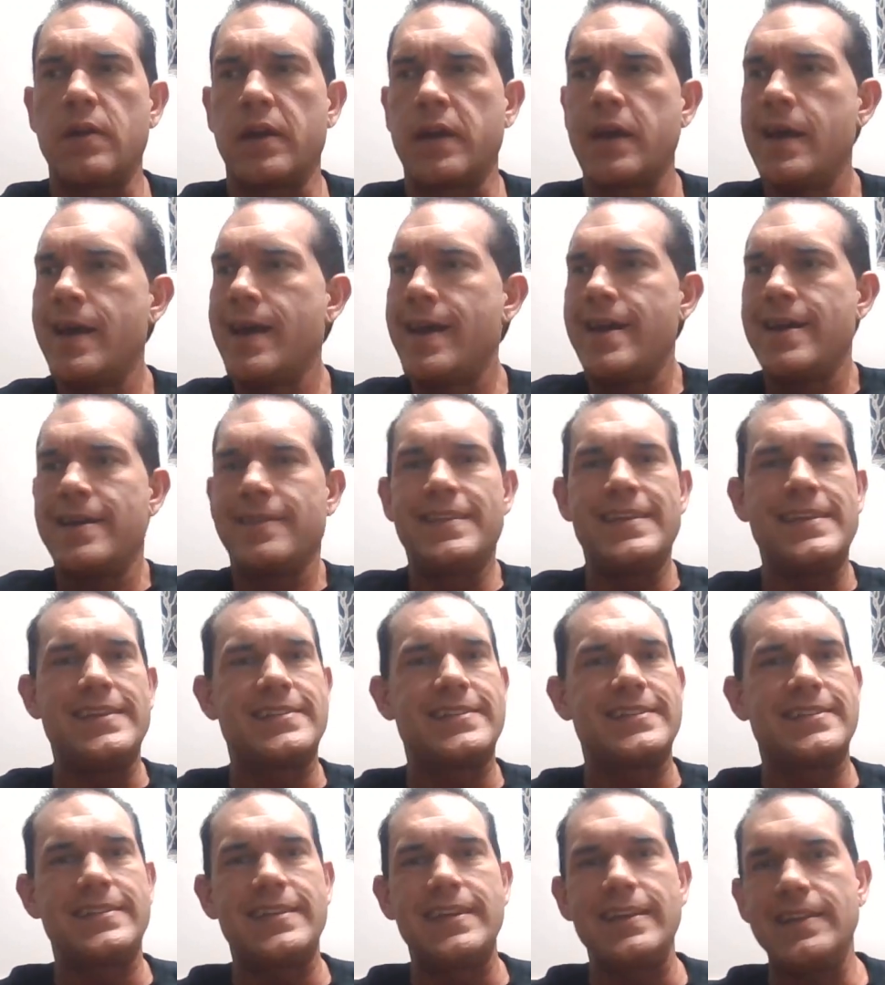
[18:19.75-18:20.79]
Like,
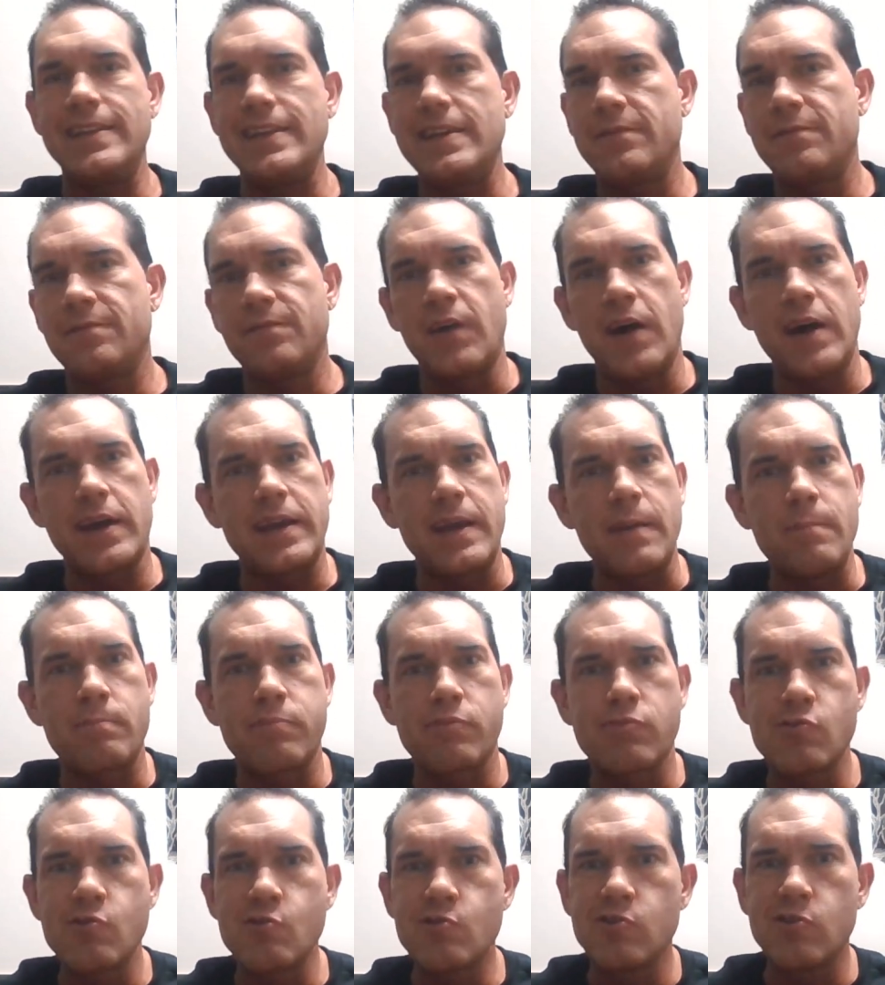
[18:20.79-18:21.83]
these silly fucking
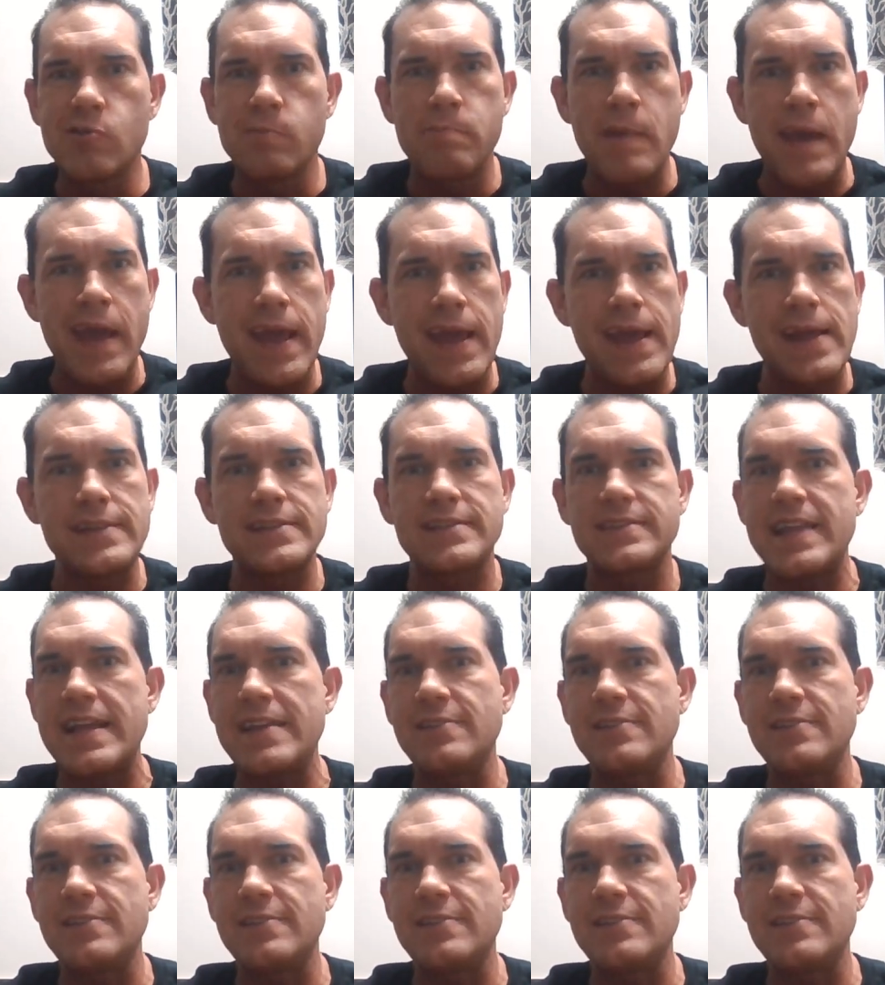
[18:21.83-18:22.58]
brutal bands,